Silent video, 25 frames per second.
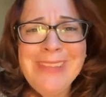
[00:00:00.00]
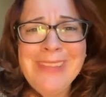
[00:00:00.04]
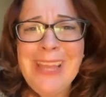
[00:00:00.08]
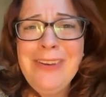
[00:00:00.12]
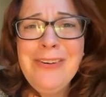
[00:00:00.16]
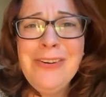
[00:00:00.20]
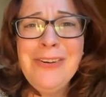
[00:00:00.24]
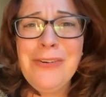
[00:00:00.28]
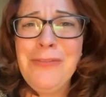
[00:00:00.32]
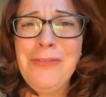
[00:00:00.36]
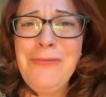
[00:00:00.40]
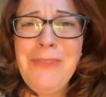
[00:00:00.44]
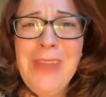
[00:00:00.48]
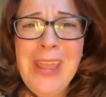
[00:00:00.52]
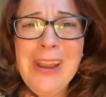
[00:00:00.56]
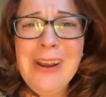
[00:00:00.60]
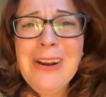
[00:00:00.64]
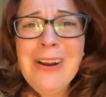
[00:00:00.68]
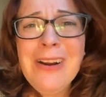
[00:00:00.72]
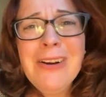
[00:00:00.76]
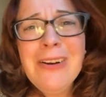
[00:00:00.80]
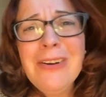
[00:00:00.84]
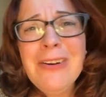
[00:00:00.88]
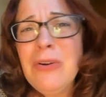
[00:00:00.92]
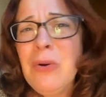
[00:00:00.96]
I don't know,
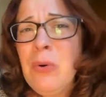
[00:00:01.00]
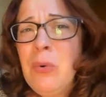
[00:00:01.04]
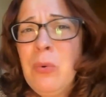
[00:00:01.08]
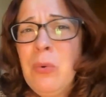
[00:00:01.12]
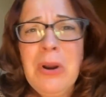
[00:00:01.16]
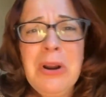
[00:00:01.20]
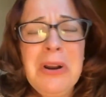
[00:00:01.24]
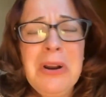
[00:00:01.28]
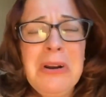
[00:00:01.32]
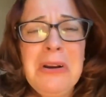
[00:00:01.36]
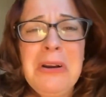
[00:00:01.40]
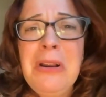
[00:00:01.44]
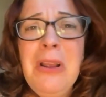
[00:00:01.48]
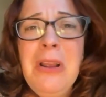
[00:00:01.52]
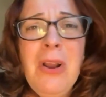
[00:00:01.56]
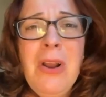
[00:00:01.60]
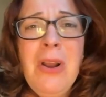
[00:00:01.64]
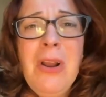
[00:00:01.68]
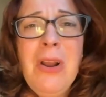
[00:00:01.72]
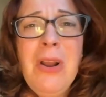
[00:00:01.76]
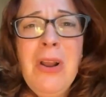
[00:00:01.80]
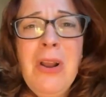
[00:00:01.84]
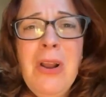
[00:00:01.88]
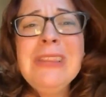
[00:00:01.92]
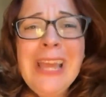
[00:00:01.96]
fair, or
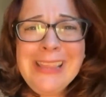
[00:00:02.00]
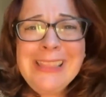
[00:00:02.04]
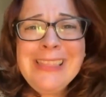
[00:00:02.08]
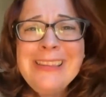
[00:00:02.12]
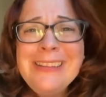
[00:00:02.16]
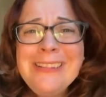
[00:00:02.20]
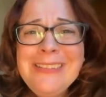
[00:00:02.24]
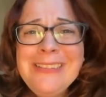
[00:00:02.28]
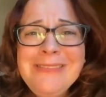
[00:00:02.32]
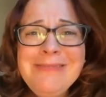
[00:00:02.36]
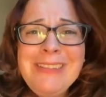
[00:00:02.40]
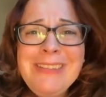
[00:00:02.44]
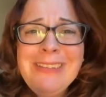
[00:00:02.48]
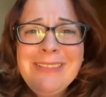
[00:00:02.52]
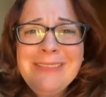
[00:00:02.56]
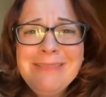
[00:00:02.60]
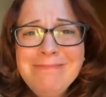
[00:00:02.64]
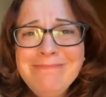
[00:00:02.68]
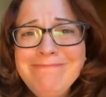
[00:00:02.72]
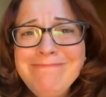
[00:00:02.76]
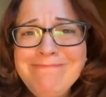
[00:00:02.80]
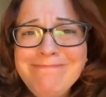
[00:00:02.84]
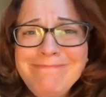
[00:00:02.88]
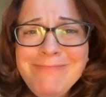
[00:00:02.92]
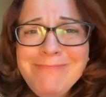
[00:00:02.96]
letting the
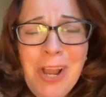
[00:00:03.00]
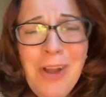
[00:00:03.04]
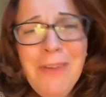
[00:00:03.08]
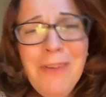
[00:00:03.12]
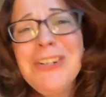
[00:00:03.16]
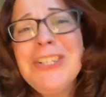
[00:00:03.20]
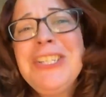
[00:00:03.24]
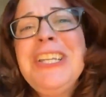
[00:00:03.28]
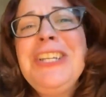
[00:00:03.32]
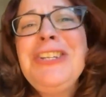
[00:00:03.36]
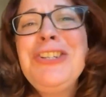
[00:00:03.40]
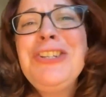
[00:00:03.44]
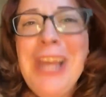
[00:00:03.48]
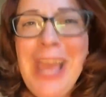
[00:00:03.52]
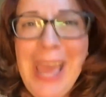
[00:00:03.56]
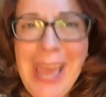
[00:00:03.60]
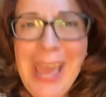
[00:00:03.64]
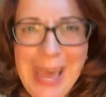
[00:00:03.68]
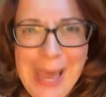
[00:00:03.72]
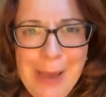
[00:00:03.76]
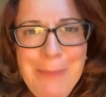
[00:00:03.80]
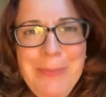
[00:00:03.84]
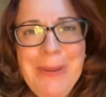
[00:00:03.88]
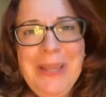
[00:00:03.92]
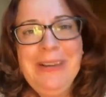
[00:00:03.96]
conversation
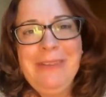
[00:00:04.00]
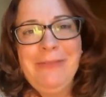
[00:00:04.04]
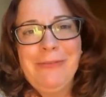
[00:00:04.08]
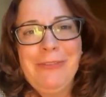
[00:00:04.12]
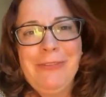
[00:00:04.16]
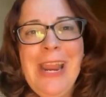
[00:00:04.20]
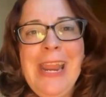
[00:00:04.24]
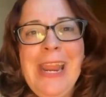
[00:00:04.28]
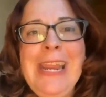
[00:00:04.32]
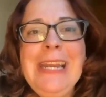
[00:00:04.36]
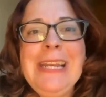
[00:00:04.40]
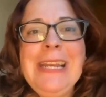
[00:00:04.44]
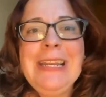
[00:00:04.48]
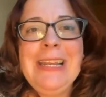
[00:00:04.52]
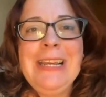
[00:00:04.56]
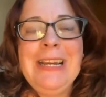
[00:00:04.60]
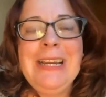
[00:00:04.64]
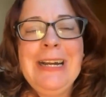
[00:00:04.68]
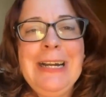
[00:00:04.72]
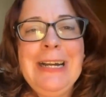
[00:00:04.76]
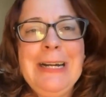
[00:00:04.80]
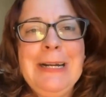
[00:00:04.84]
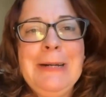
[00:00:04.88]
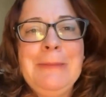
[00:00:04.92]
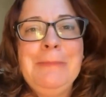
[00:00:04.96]
happen, right?
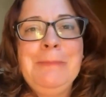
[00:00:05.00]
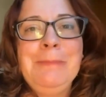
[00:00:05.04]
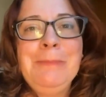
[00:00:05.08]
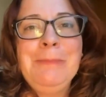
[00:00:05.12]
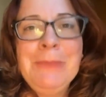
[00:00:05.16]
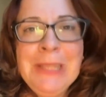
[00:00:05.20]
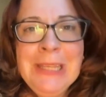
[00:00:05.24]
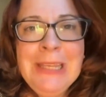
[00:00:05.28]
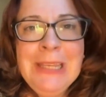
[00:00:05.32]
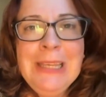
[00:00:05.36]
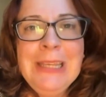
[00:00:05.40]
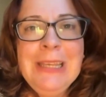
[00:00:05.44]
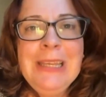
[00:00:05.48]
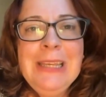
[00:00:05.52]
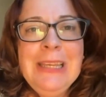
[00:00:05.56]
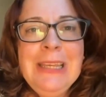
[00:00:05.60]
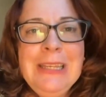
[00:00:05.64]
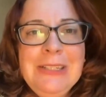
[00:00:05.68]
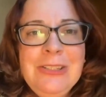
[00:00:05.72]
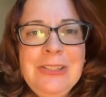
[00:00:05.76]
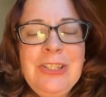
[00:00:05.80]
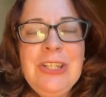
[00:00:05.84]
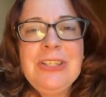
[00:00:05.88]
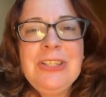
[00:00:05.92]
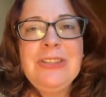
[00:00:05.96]

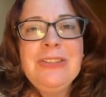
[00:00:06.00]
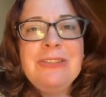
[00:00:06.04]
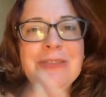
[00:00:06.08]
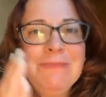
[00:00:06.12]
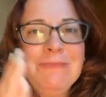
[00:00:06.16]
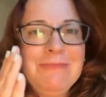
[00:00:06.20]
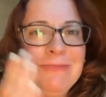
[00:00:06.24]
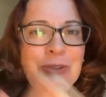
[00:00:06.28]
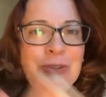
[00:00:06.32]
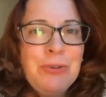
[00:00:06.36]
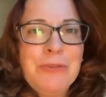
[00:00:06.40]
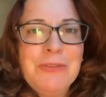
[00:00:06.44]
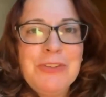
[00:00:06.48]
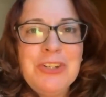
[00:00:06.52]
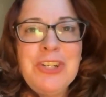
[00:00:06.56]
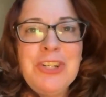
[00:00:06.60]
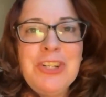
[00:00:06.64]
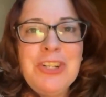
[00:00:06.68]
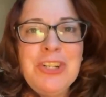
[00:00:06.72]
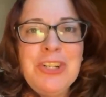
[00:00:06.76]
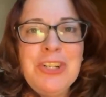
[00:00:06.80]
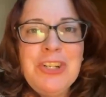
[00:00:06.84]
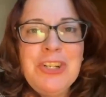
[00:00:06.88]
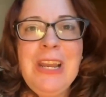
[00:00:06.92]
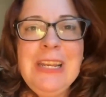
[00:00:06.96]
Just sort of
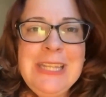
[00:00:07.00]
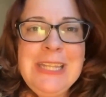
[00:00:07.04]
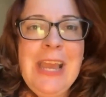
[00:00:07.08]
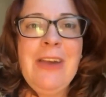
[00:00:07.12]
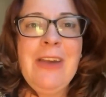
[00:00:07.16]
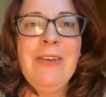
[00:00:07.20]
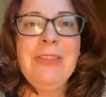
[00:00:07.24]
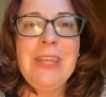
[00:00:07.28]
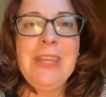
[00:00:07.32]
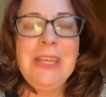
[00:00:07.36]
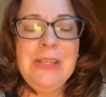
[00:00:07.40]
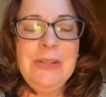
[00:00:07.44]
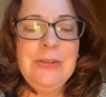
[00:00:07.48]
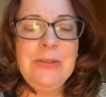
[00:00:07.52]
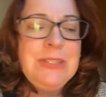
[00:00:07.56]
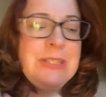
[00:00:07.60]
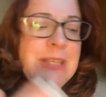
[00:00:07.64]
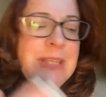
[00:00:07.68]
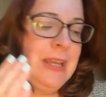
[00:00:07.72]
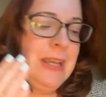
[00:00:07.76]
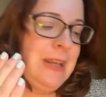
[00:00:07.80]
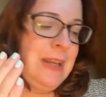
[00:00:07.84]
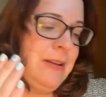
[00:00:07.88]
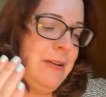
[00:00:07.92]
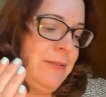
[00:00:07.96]
shutting it down,
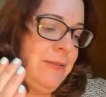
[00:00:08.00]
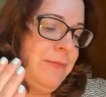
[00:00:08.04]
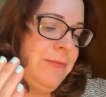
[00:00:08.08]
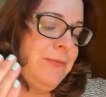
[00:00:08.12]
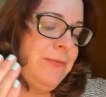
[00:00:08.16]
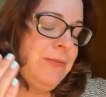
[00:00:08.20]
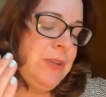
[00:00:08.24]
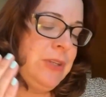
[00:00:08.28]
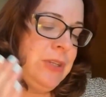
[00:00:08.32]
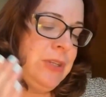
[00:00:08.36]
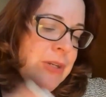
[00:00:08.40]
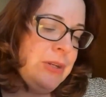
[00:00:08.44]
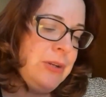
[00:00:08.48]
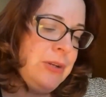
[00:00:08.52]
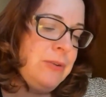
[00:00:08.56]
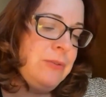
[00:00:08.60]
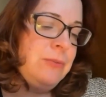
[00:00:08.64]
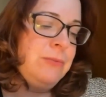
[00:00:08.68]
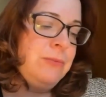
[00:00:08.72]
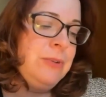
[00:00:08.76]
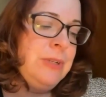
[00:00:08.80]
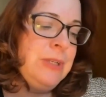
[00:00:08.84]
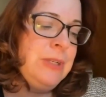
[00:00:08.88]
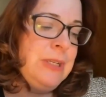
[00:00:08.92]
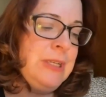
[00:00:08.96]
like you said, of, you
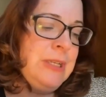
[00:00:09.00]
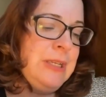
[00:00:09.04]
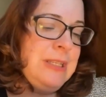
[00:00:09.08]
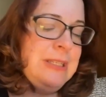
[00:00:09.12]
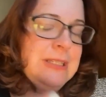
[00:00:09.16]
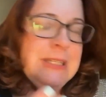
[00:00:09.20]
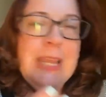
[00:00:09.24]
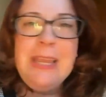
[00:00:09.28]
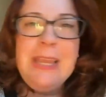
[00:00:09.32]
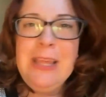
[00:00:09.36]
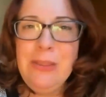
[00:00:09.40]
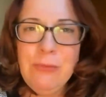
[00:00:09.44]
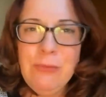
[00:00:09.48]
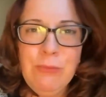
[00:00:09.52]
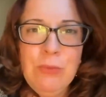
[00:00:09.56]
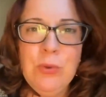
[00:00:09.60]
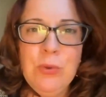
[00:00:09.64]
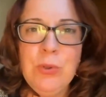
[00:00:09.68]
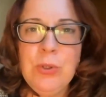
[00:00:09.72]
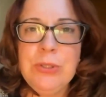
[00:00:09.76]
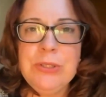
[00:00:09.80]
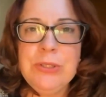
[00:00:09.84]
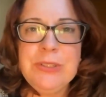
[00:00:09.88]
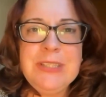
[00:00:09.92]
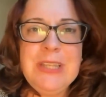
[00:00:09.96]
know, taking the
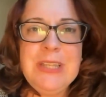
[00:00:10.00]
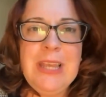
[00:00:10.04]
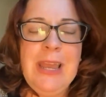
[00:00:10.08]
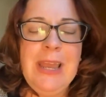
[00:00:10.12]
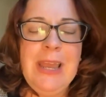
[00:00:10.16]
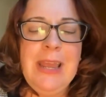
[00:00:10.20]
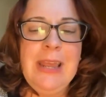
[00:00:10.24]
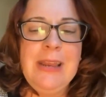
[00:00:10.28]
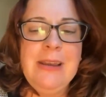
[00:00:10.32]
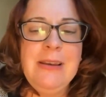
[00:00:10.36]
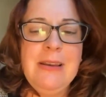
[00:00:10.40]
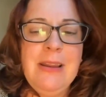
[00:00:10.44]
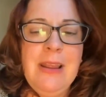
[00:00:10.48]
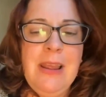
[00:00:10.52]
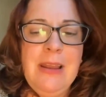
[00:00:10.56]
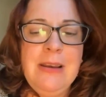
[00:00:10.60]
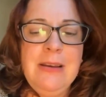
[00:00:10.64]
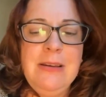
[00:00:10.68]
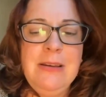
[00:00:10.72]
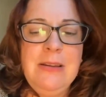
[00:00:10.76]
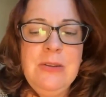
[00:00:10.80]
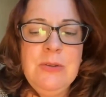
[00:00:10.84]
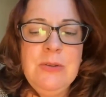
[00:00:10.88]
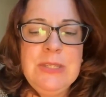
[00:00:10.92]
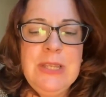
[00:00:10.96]
rules
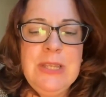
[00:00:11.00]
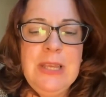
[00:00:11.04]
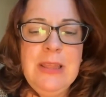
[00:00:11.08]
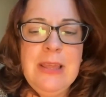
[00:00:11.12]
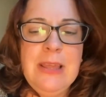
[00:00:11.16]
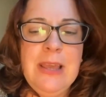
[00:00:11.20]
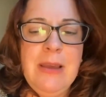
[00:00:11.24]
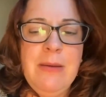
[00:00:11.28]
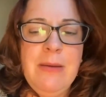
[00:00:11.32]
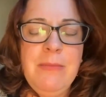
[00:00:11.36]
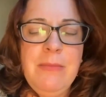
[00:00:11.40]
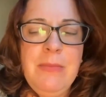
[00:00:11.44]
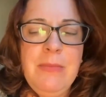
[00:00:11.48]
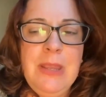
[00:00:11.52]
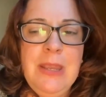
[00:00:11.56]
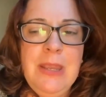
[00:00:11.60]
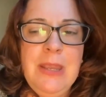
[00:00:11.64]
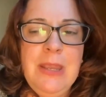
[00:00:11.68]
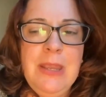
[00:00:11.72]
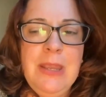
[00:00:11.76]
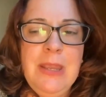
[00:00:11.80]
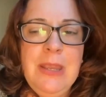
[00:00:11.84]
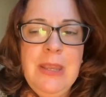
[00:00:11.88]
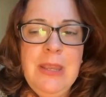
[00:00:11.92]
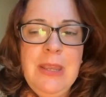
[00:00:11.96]
and using them
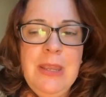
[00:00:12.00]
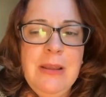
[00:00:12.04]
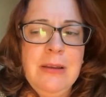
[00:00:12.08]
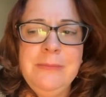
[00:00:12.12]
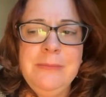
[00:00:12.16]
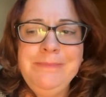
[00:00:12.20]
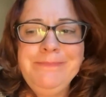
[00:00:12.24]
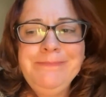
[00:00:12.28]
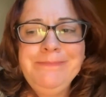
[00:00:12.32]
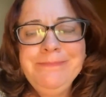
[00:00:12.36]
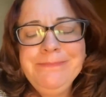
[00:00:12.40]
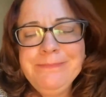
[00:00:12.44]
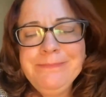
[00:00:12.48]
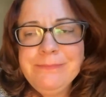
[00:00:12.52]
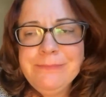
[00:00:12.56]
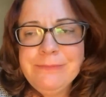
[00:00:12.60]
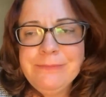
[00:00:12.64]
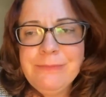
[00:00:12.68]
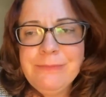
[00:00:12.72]
in a